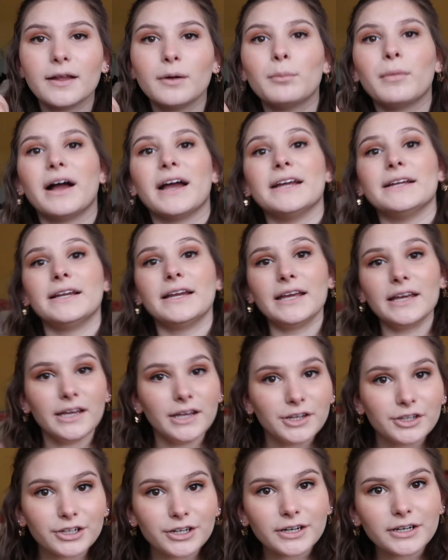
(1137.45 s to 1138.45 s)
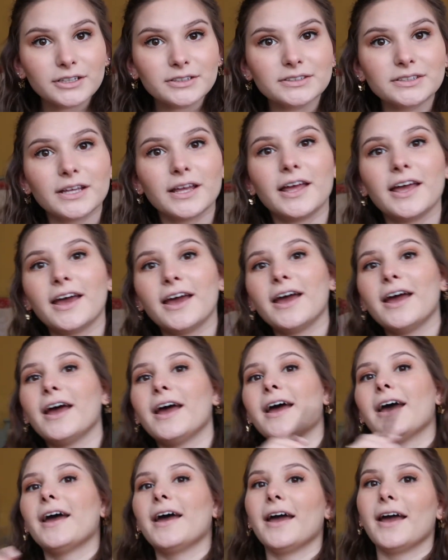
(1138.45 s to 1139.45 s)
in my t-shirts
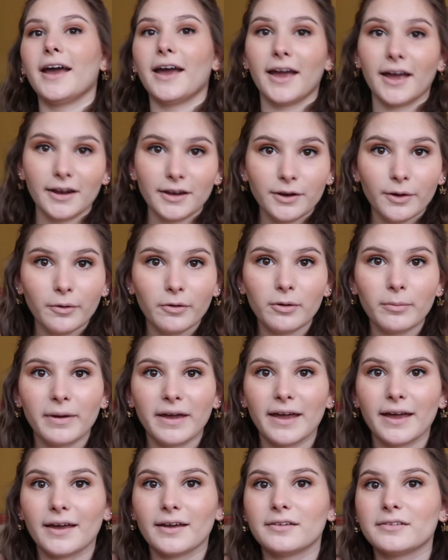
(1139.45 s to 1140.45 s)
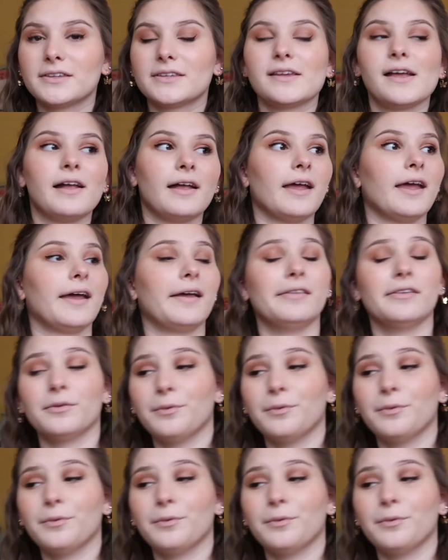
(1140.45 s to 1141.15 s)
and yoga pants and